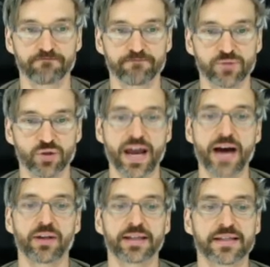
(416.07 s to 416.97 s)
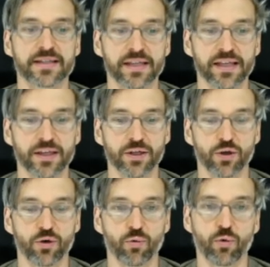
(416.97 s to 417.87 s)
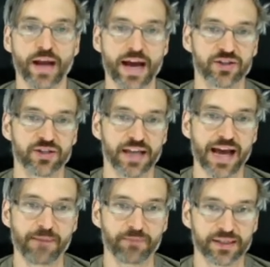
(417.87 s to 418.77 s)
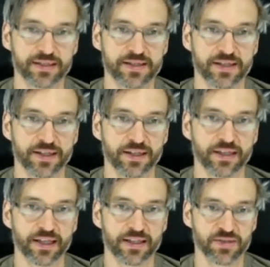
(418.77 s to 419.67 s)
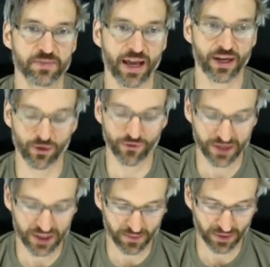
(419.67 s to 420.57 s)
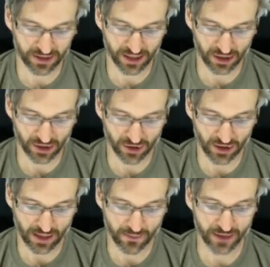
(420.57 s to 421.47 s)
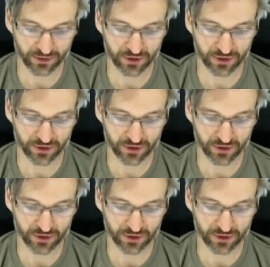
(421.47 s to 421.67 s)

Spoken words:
So now let's see what actually happens in the span of this particular amount of